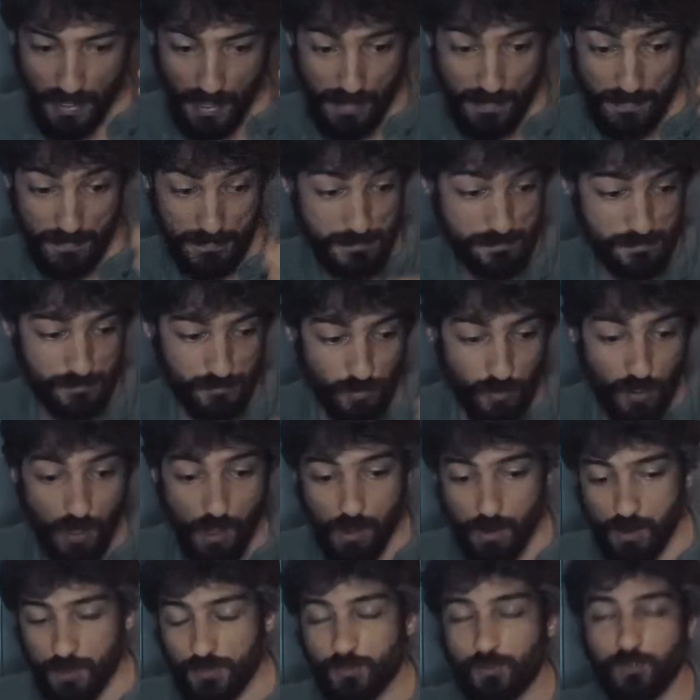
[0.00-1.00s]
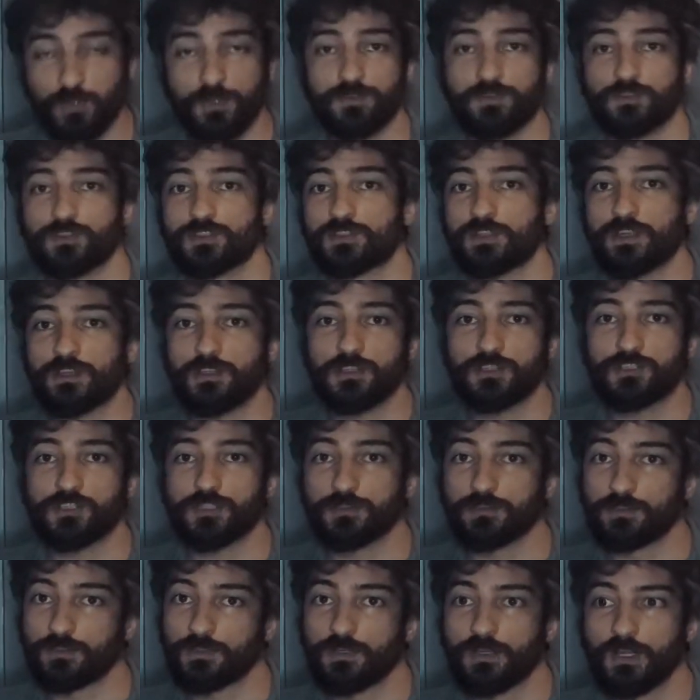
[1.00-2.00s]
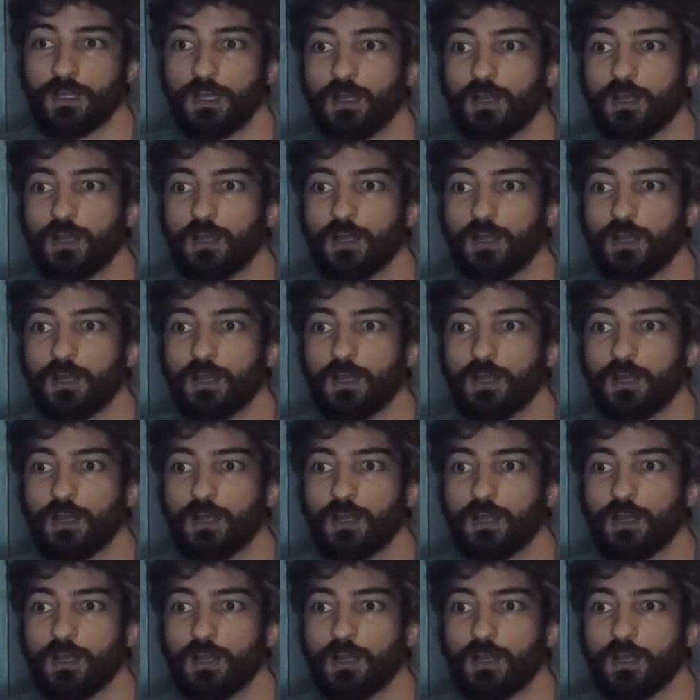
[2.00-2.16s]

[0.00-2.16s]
it's so hard to understand each other.